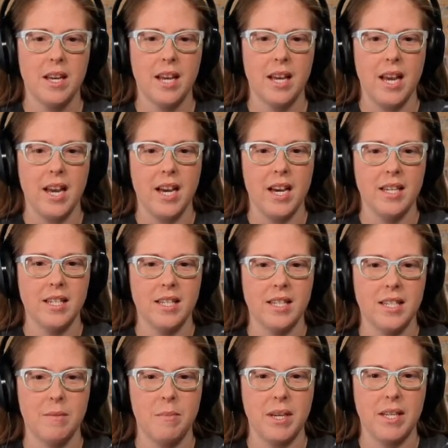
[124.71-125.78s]
And
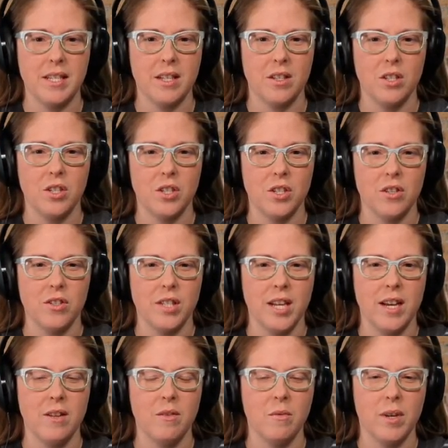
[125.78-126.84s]
it basically just turns
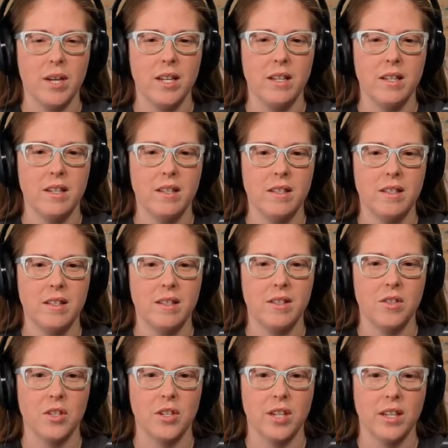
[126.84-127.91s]
on when the
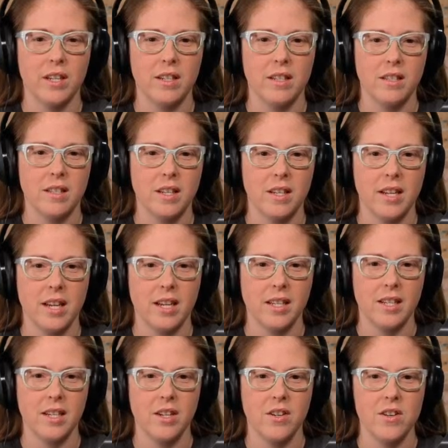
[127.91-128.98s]
circuit is
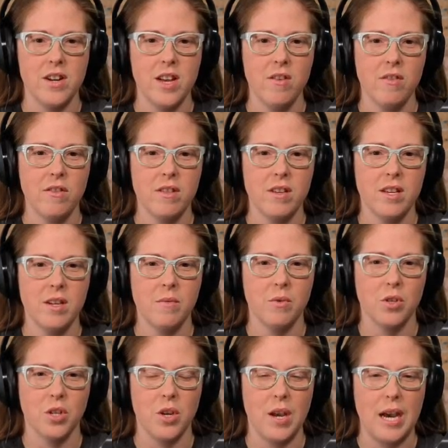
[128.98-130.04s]
connected underneath. And we'll
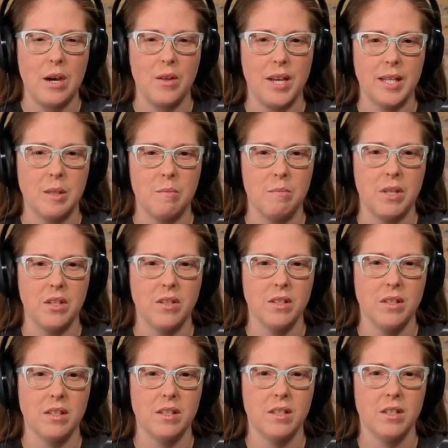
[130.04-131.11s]
show you how that's
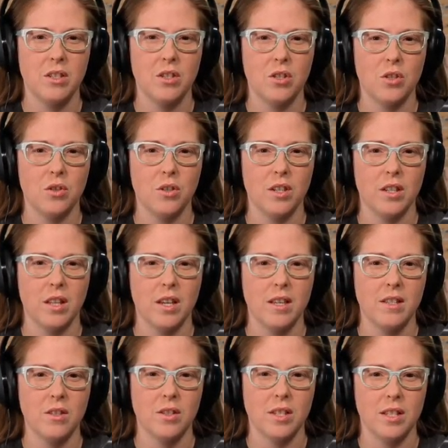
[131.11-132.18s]
built shortly.
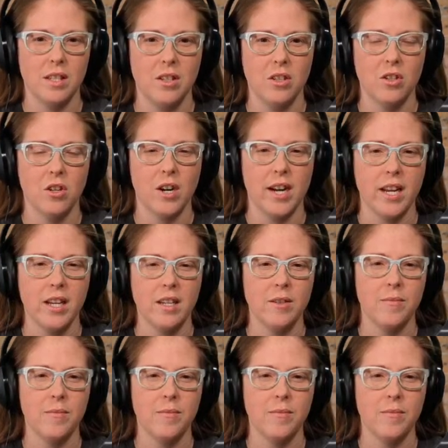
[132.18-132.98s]
So it's a little crank.